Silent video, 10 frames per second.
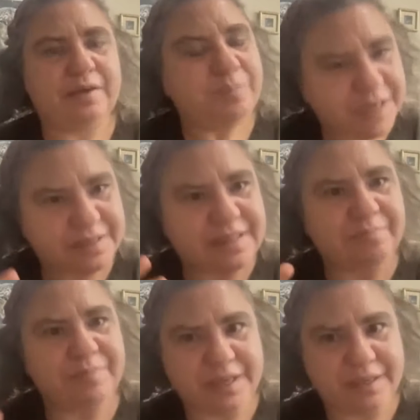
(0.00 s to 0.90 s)
because
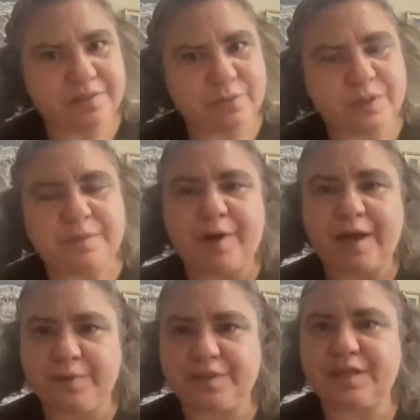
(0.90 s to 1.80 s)
that means what the
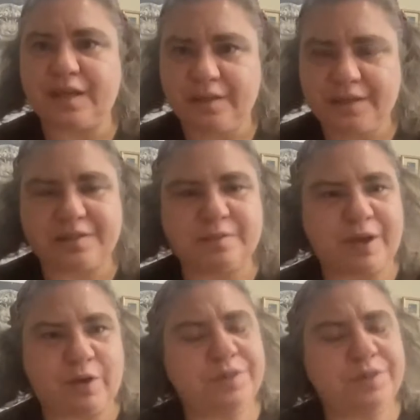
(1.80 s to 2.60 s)
Bible is telling us about.